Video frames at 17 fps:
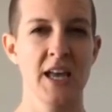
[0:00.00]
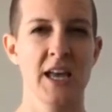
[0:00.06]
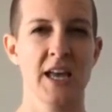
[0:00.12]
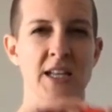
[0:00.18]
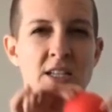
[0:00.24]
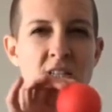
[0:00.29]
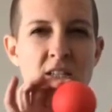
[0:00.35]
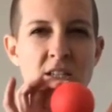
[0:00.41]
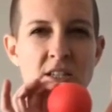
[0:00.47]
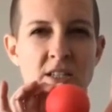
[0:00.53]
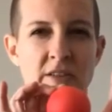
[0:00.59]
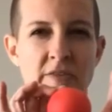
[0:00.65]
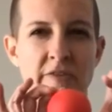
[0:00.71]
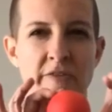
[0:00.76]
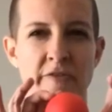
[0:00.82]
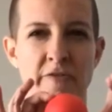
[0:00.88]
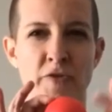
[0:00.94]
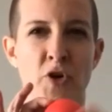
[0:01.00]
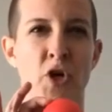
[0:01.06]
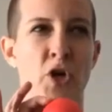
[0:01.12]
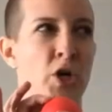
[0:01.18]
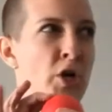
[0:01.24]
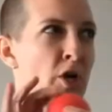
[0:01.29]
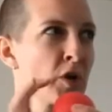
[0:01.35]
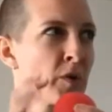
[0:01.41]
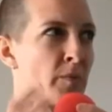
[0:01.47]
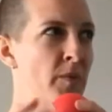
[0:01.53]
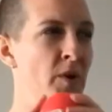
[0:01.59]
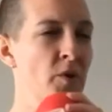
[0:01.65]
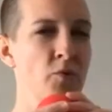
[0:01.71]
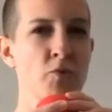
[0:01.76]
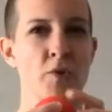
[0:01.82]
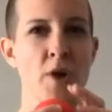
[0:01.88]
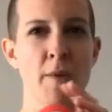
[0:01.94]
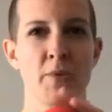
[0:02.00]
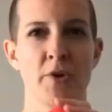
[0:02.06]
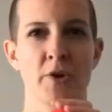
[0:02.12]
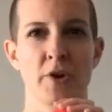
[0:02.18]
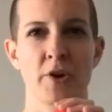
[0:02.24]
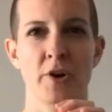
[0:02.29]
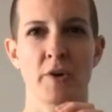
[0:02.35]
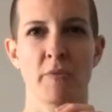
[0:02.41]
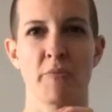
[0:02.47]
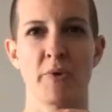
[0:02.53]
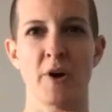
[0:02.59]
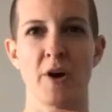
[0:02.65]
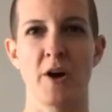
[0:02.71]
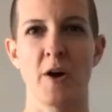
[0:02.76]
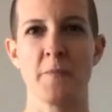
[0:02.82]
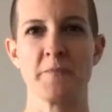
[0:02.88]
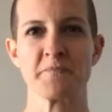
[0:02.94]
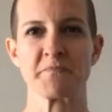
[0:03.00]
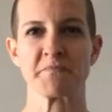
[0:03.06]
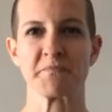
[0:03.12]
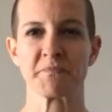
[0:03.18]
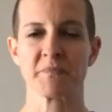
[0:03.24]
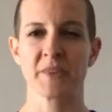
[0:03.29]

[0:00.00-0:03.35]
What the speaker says: It's just a firm rubber ball.